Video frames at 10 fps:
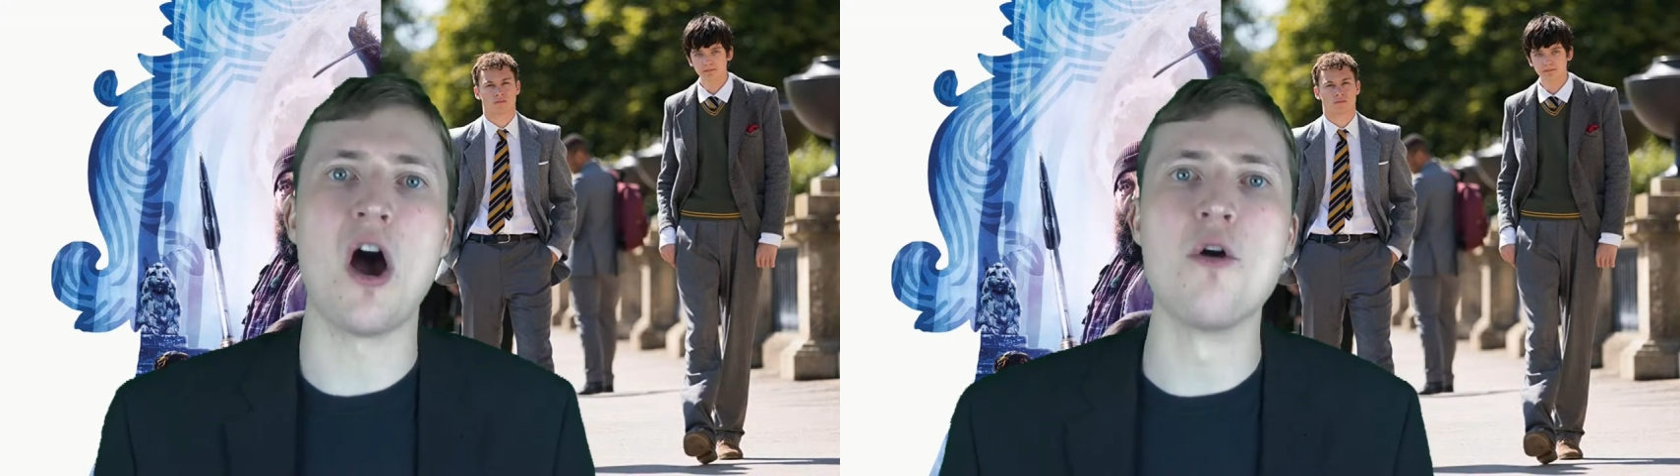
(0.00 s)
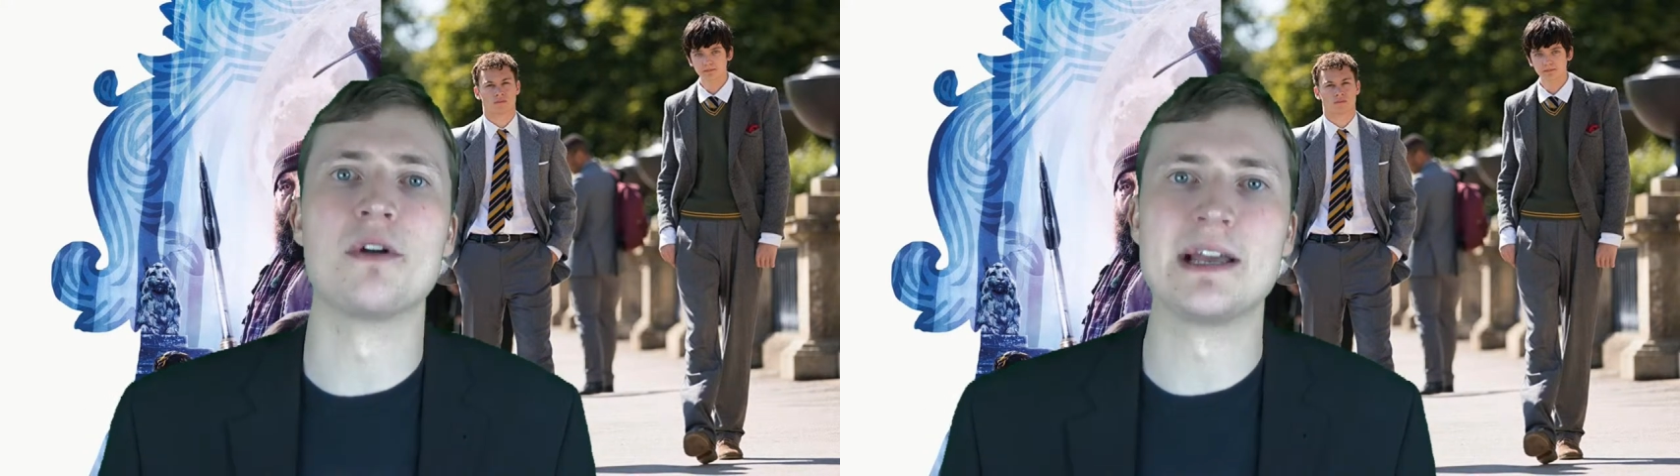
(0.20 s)

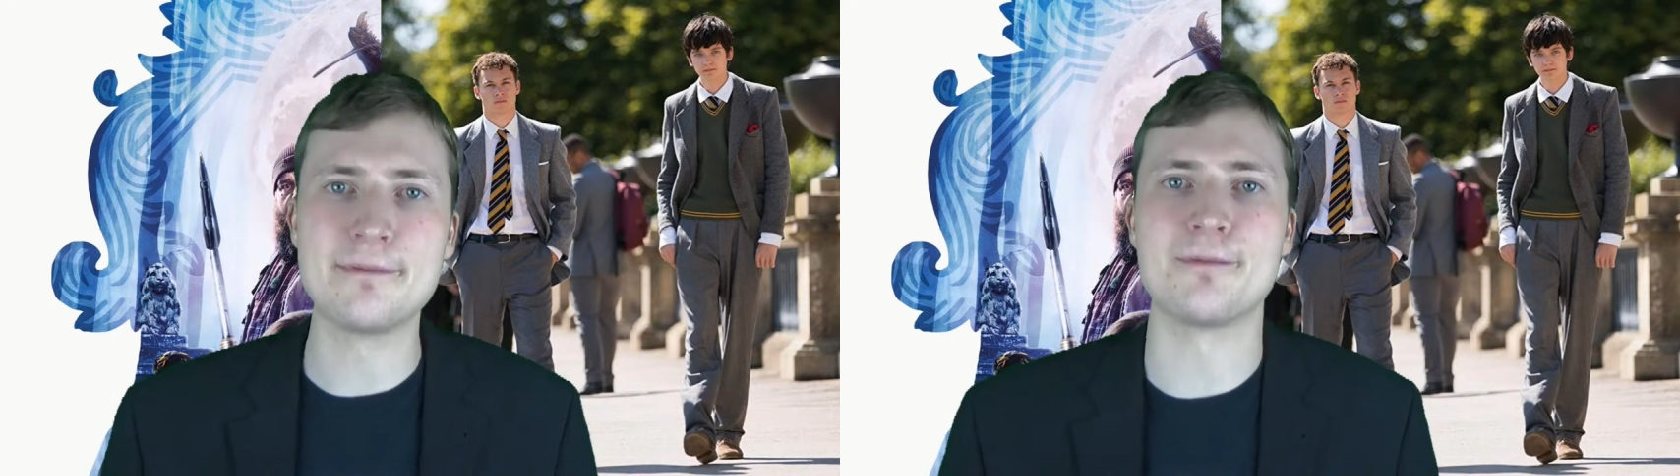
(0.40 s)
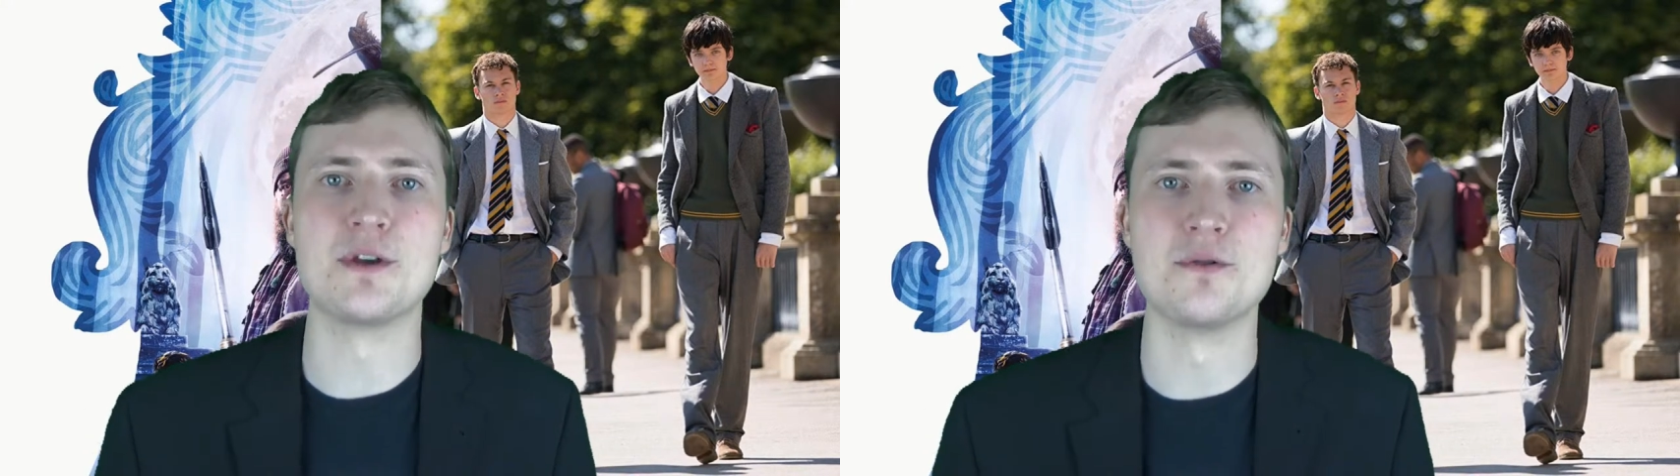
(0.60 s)

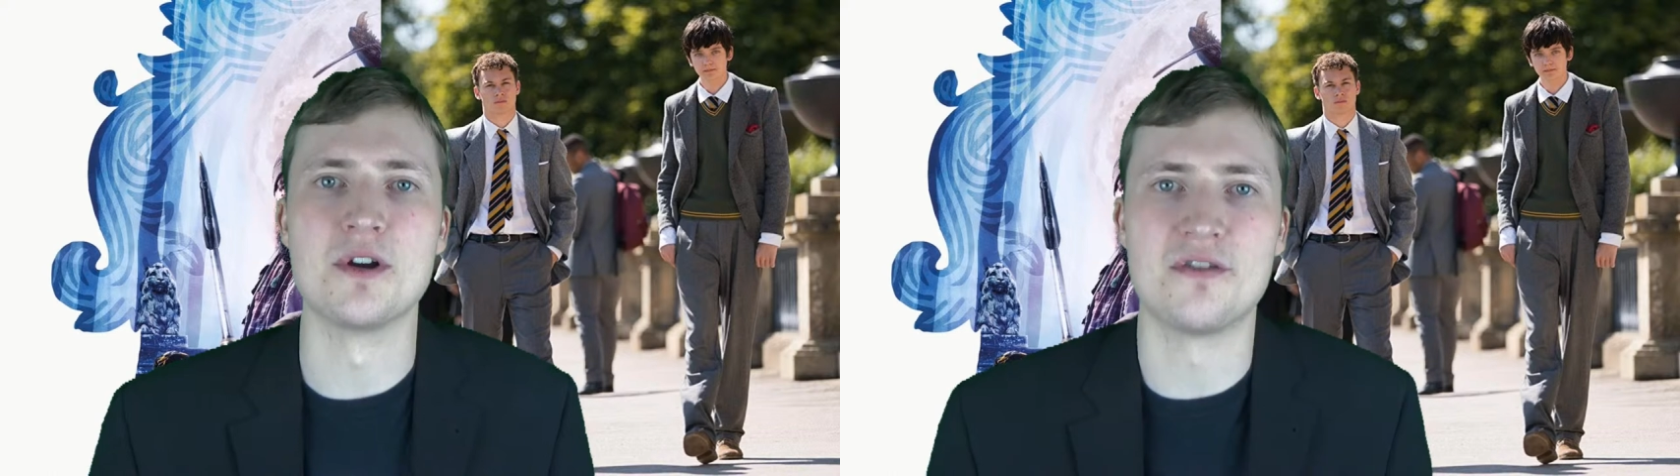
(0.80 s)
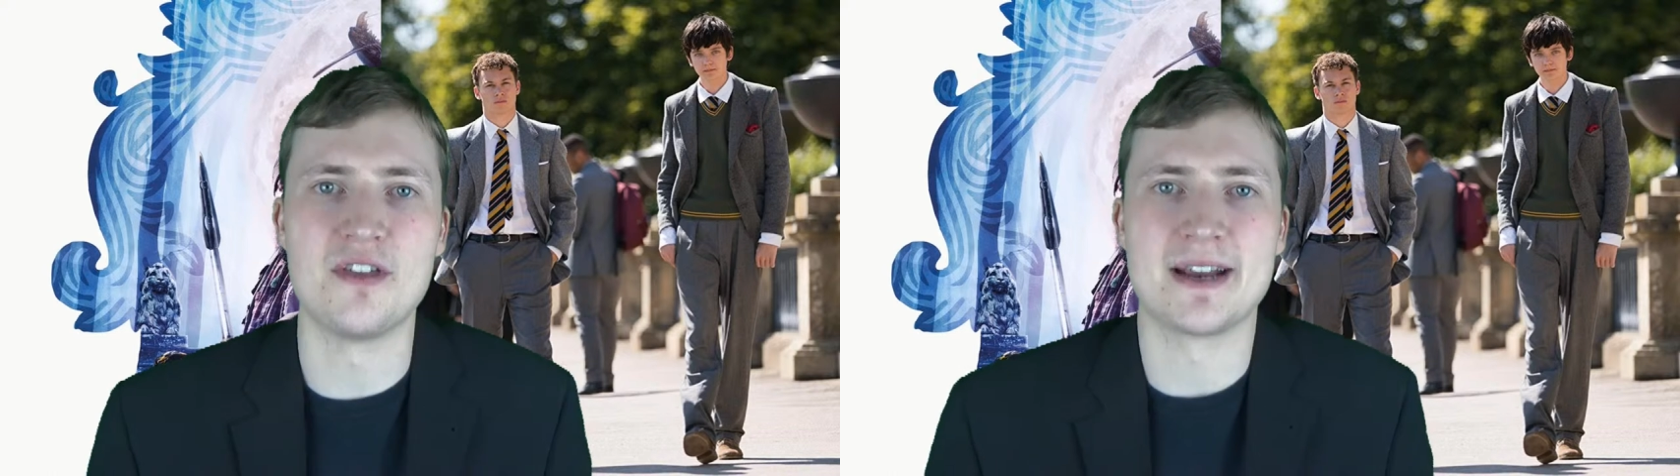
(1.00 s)
only few
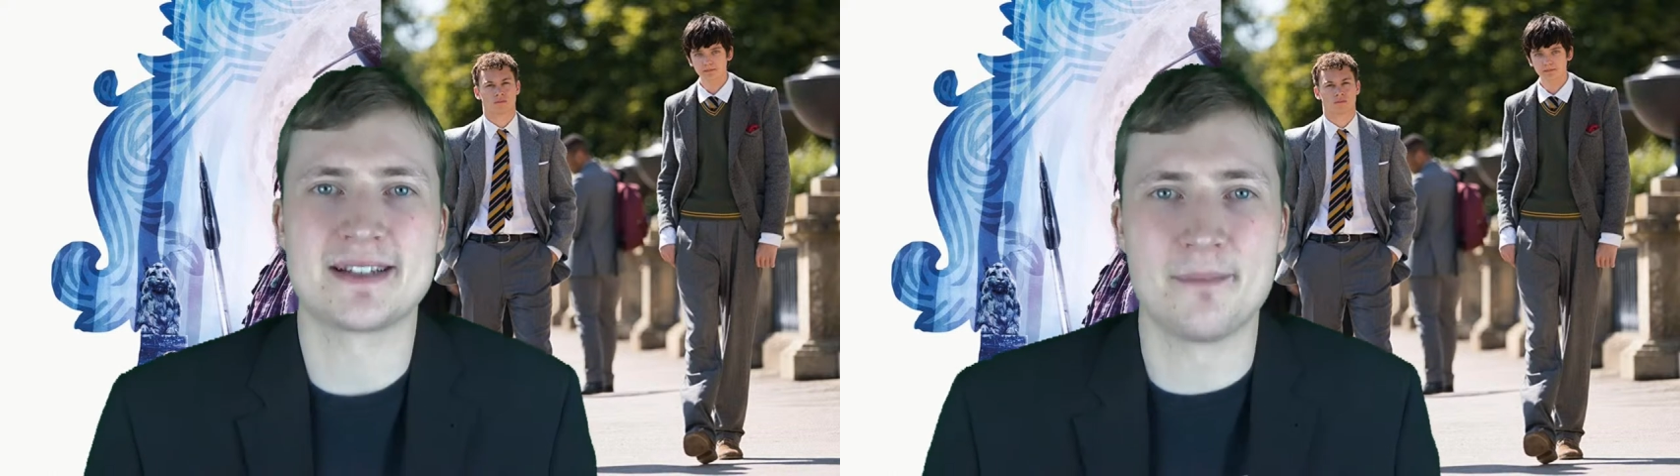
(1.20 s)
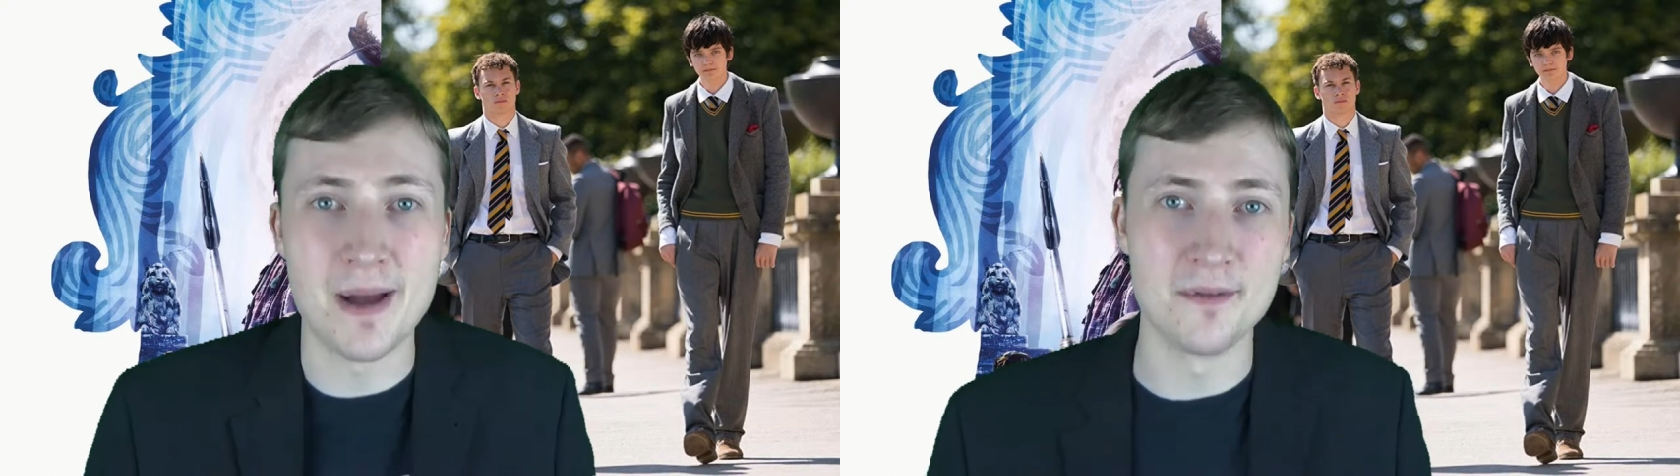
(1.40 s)
good
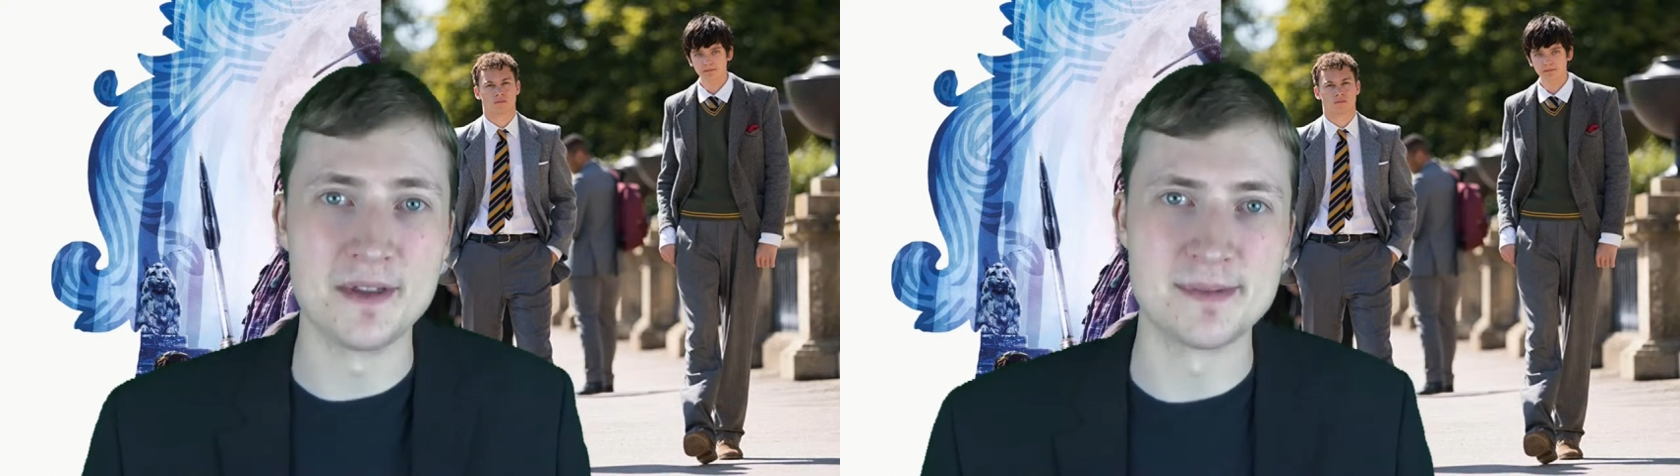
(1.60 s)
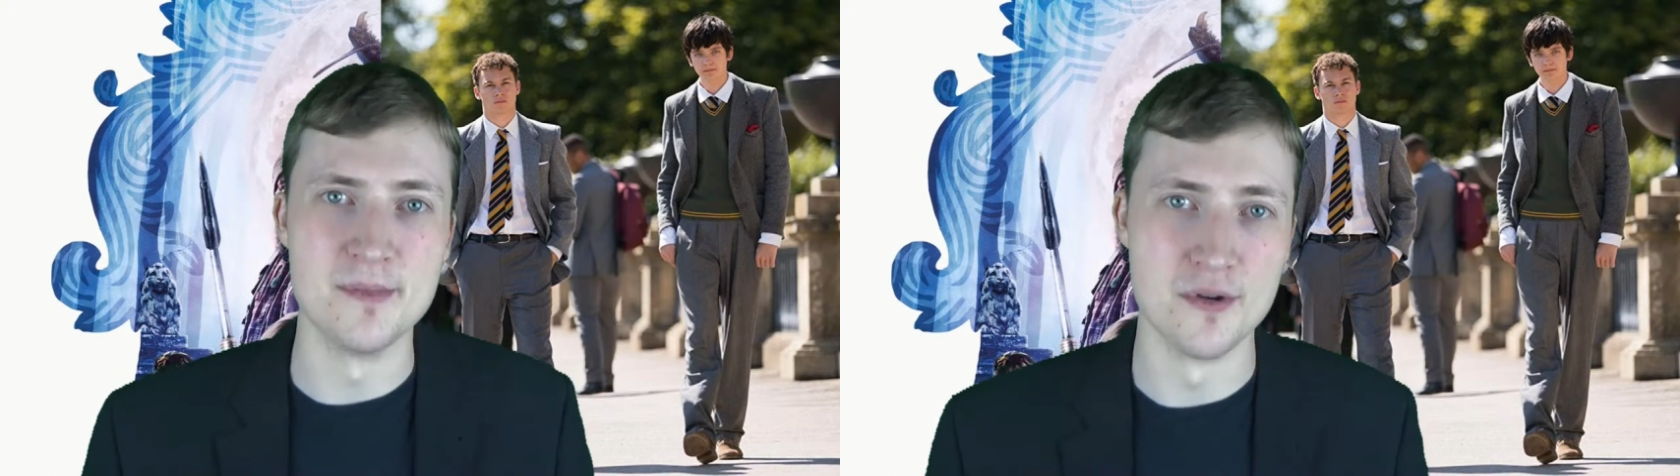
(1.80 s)
things about
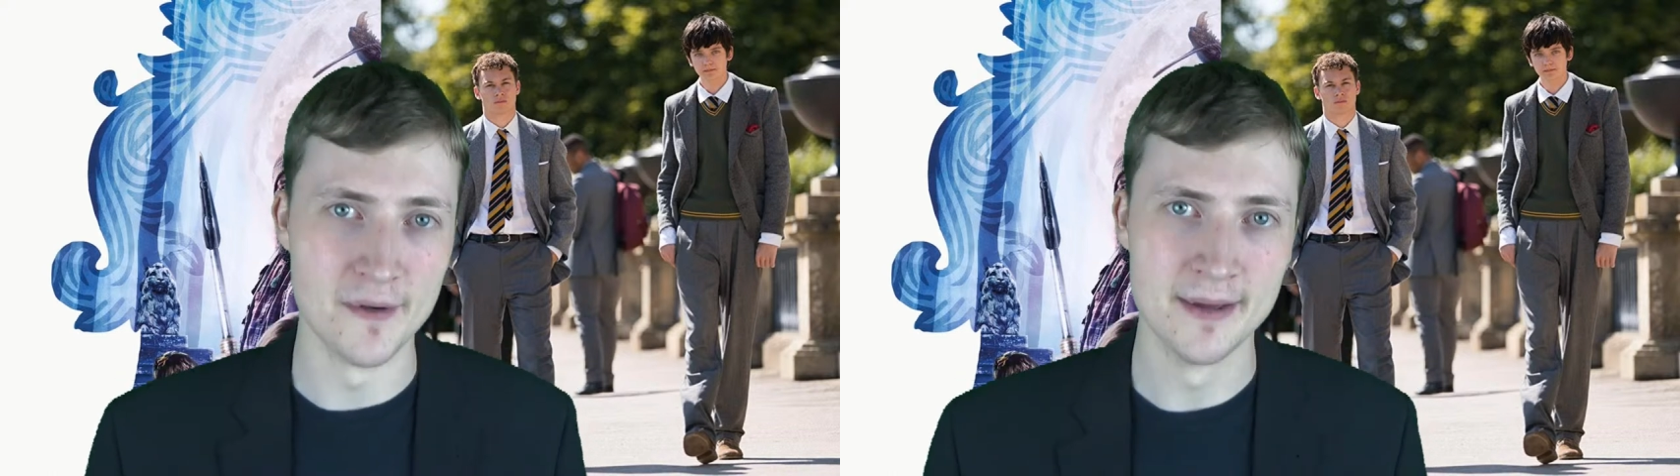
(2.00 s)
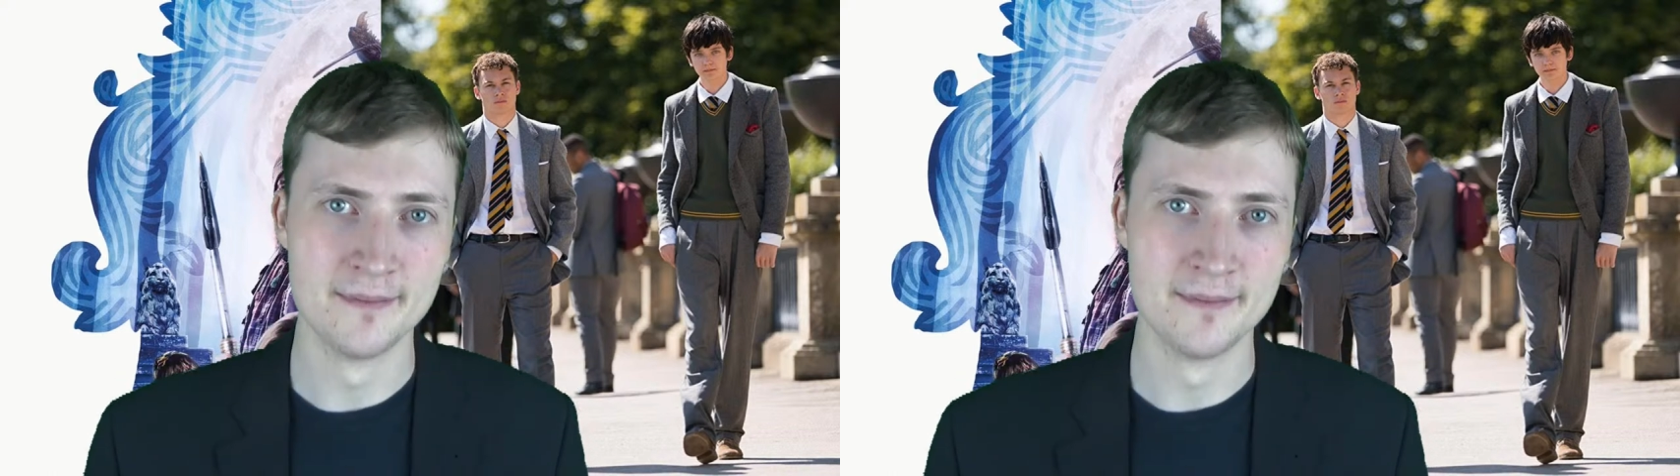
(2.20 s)
this movie.